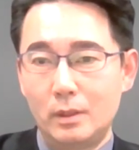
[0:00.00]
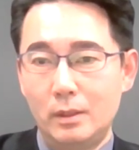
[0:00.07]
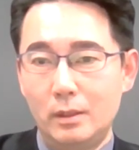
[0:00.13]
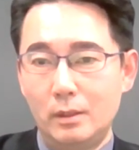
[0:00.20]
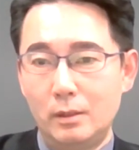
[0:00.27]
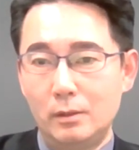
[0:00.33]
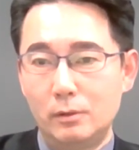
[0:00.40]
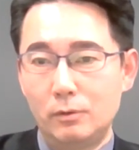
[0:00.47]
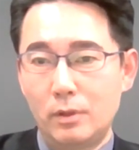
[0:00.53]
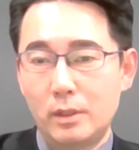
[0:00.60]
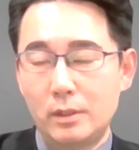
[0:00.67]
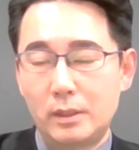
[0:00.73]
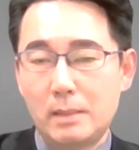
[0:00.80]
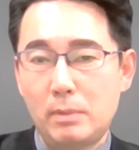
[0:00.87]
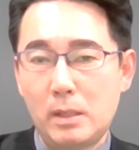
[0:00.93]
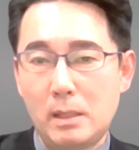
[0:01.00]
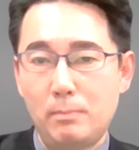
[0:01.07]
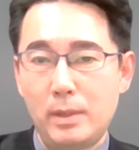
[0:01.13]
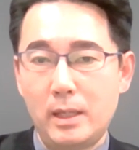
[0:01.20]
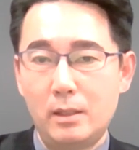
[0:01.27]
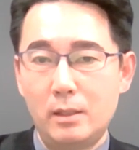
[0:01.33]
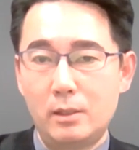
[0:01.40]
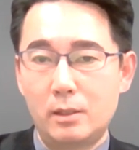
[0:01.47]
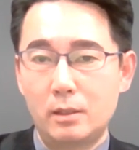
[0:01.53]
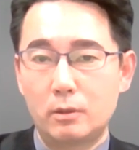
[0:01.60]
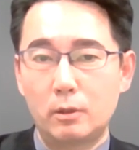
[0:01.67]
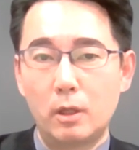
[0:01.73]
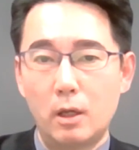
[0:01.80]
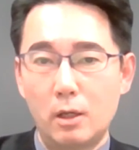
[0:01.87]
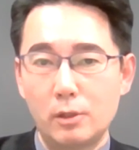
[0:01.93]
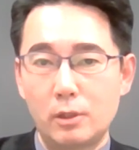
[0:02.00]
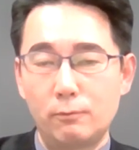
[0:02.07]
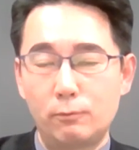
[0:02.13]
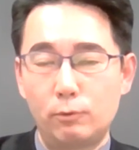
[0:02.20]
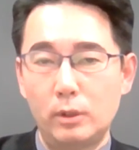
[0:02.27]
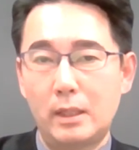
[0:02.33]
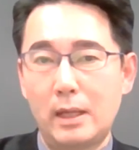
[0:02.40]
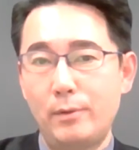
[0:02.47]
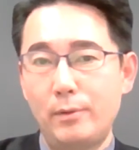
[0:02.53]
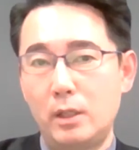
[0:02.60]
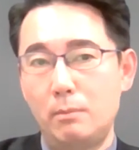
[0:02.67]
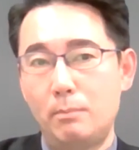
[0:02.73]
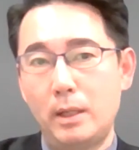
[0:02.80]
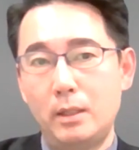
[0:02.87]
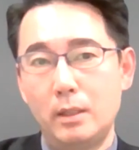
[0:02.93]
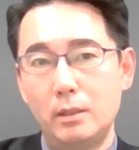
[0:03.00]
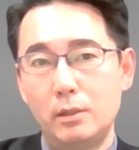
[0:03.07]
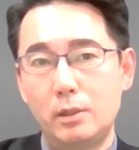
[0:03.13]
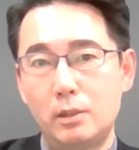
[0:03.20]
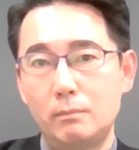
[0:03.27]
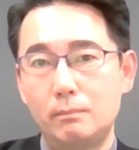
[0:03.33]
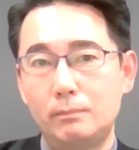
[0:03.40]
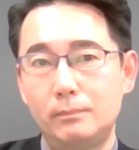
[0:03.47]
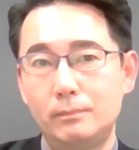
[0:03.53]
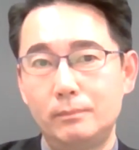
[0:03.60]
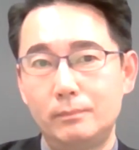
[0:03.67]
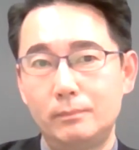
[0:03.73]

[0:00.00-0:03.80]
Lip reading: the DPP's clause for Taiwan independence.